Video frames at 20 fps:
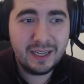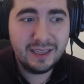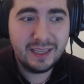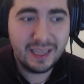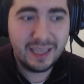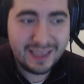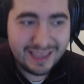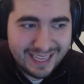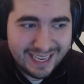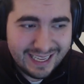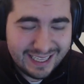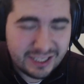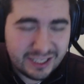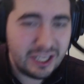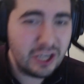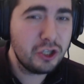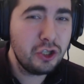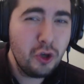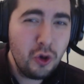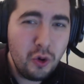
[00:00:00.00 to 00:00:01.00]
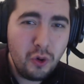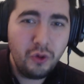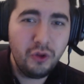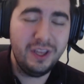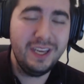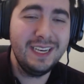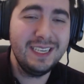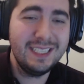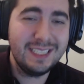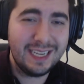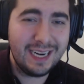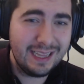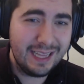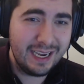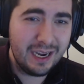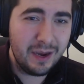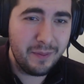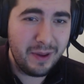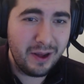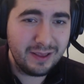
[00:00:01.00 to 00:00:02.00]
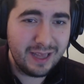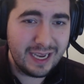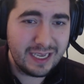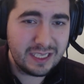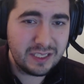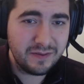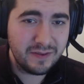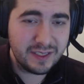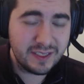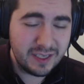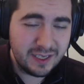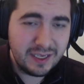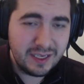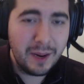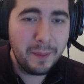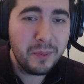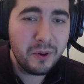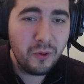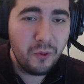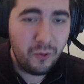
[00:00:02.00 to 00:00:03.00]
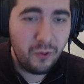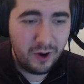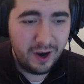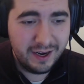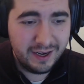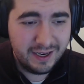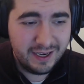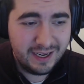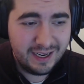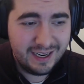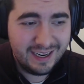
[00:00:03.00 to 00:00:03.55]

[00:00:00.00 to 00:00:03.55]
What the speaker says: the thing there are two things that I like about Last of Us. Number one,